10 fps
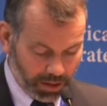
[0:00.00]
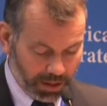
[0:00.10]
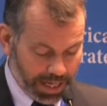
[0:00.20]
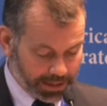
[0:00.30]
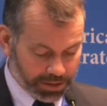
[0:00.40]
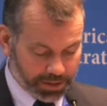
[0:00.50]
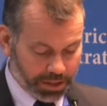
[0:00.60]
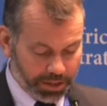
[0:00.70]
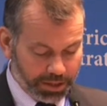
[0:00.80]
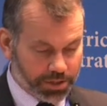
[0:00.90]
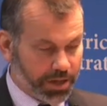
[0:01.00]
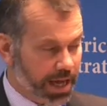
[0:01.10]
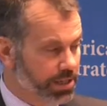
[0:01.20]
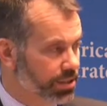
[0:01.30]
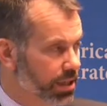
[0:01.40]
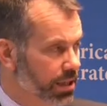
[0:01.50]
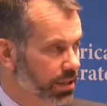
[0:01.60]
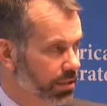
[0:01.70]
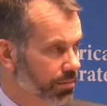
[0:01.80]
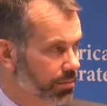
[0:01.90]
A national security
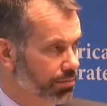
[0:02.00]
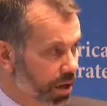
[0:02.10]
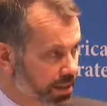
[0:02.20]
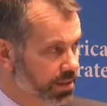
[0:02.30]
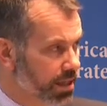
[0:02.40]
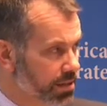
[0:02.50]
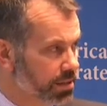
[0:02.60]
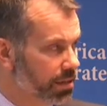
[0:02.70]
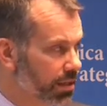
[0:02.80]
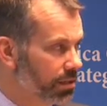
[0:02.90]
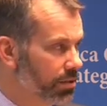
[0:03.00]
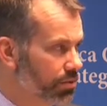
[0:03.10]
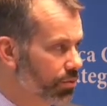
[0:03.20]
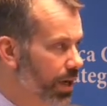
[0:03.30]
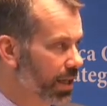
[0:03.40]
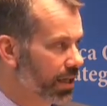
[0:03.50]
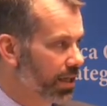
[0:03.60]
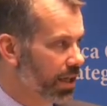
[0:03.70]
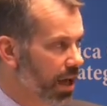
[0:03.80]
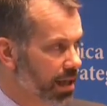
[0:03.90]
strategy process includes weighing
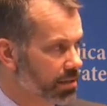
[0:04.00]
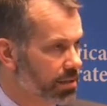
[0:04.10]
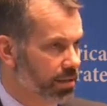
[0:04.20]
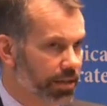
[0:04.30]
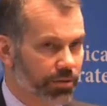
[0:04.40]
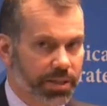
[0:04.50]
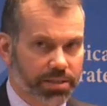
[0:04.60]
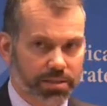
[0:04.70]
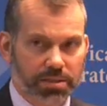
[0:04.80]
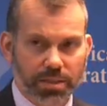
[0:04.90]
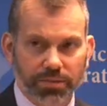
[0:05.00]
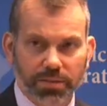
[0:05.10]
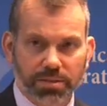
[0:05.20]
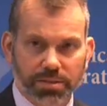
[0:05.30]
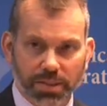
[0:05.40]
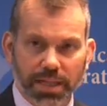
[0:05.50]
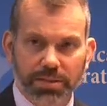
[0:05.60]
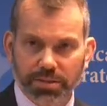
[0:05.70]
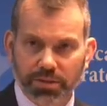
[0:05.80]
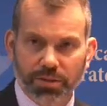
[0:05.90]
the costs and risks of a
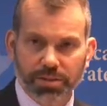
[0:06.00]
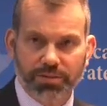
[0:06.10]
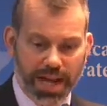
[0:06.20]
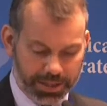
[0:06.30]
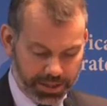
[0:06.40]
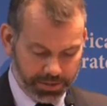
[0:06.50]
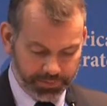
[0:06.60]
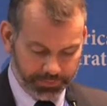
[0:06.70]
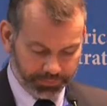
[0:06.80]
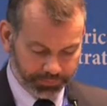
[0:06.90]
selected course of action